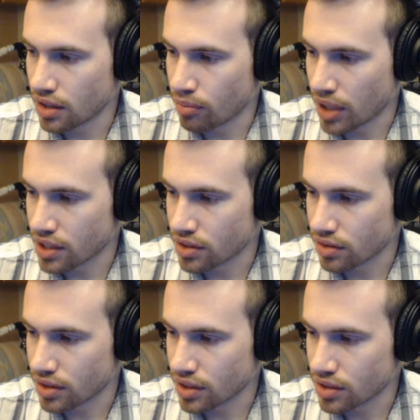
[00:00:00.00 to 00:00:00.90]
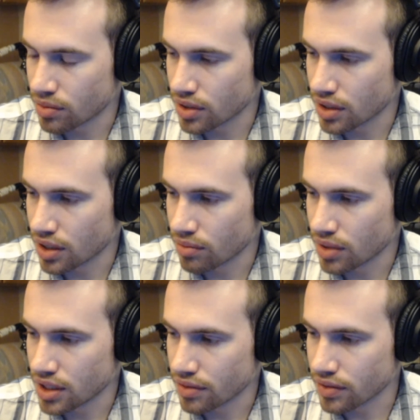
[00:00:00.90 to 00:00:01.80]
a master, things would have gone way
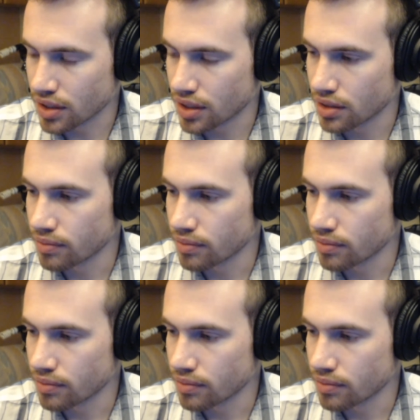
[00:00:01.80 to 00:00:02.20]
differently.